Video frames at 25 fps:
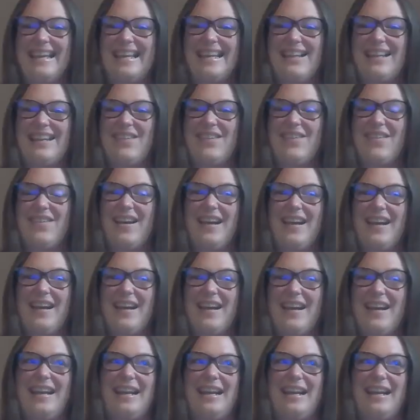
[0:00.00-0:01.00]
Thank you.
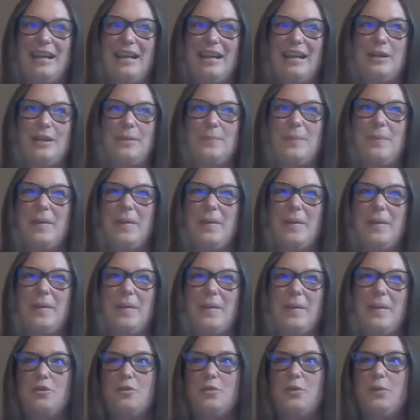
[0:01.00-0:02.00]
I'm
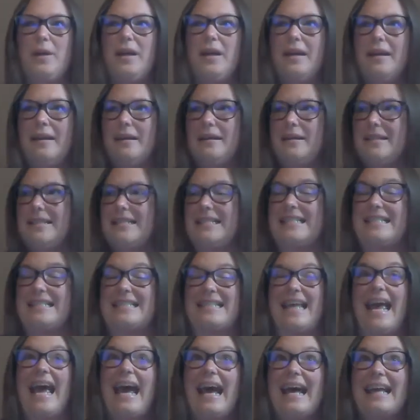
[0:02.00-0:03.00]
so
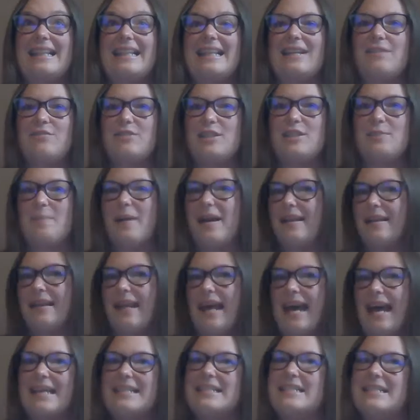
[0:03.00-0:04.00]
sad that it was my
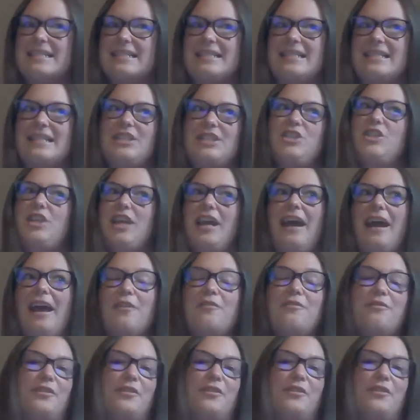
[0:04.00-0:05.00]
last ditch
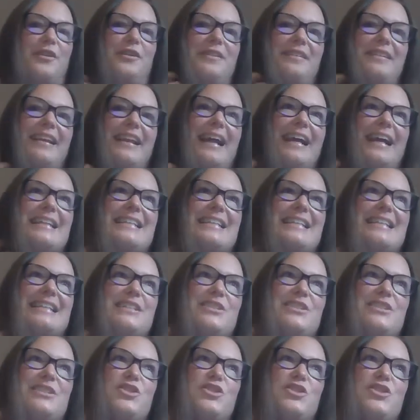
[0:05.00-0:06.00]
effort and that I
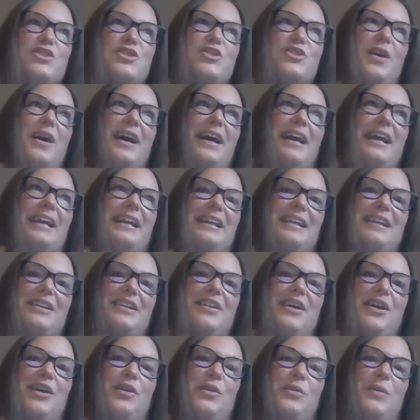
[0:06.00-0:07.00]
didn't try,
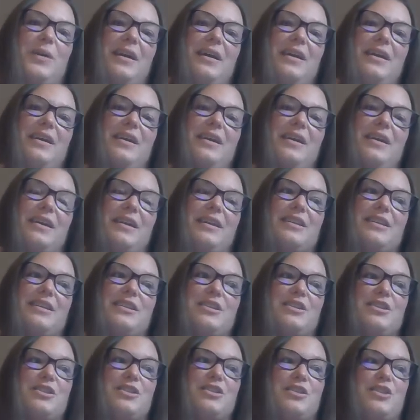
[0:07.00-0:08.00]

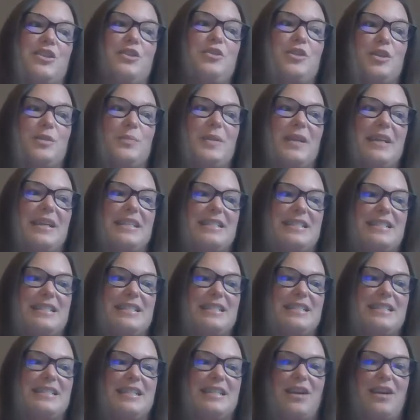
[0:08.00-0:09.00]
sooner, because
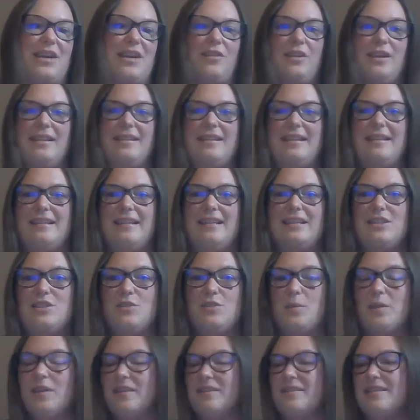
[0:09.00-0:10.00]
this is the only thing that it's
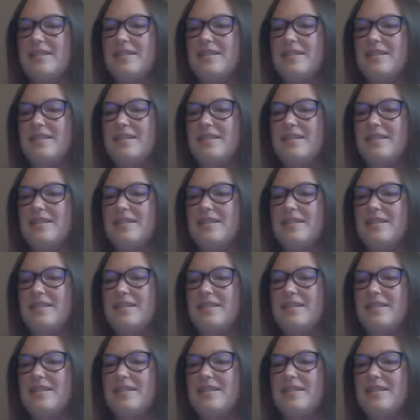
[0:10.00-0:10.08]
worked.